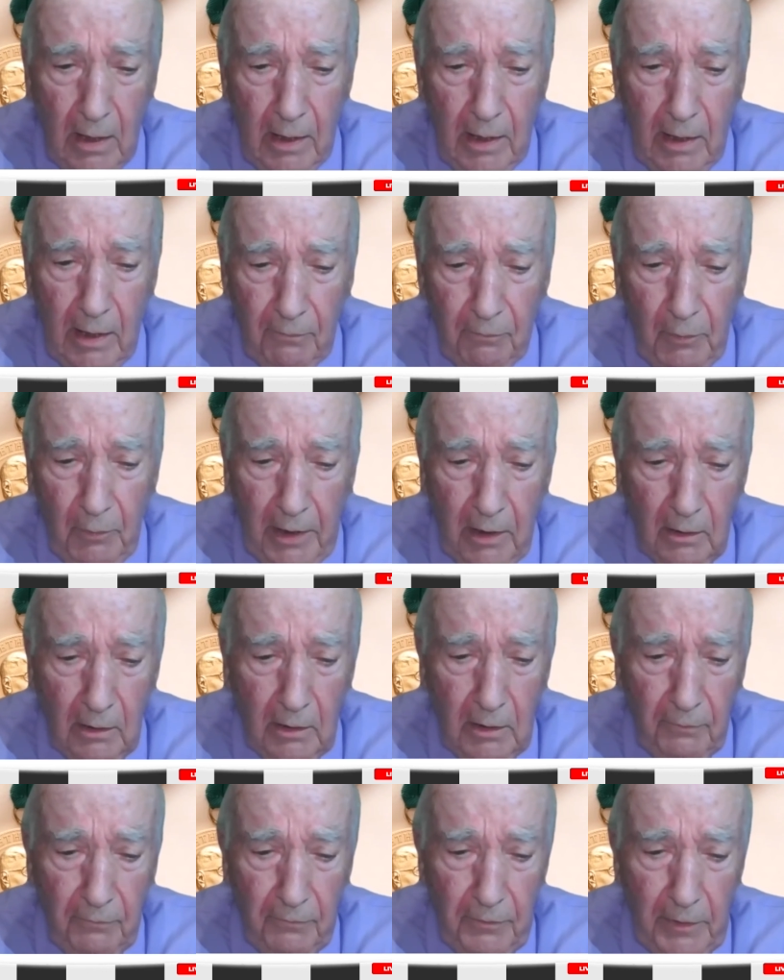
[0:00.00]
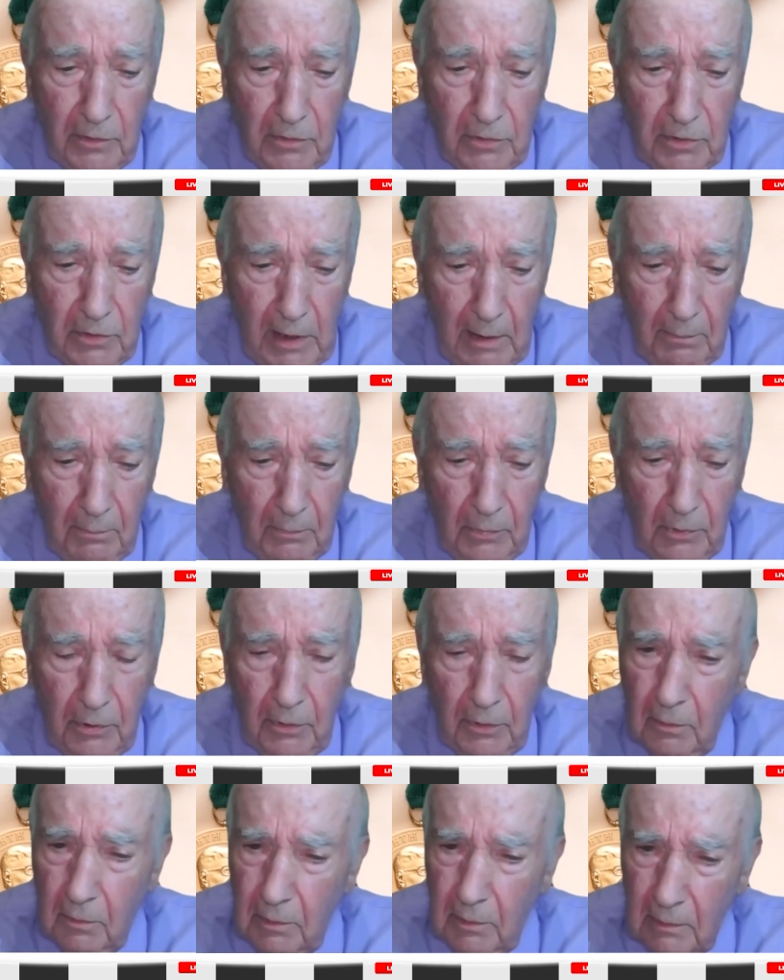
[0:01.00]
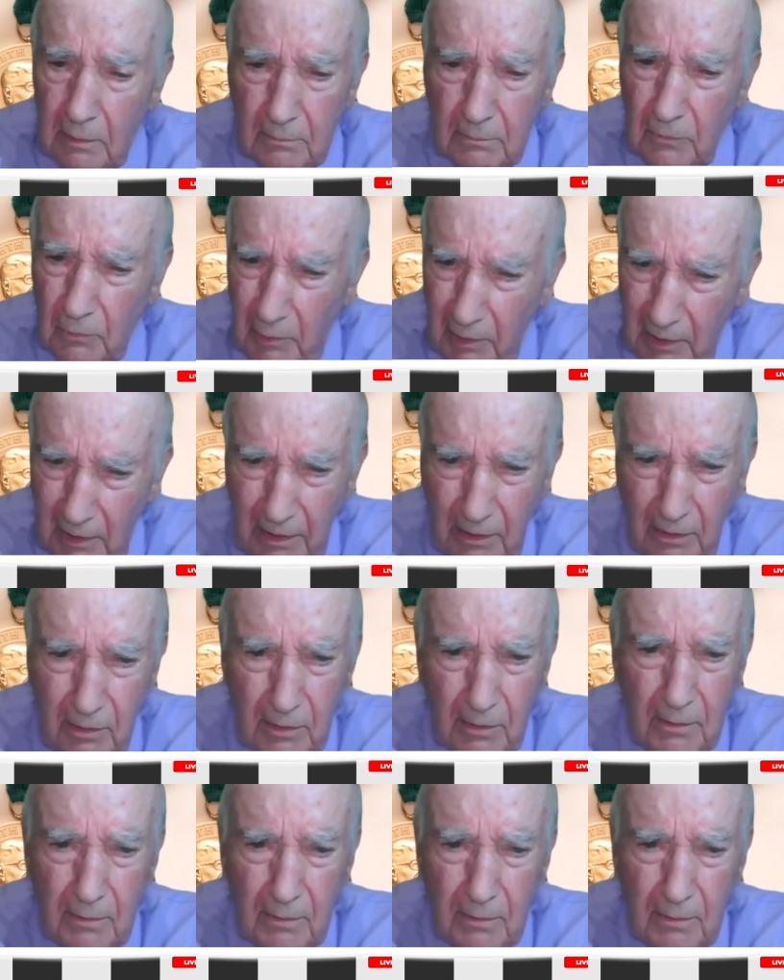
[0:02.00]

if we can convince them to really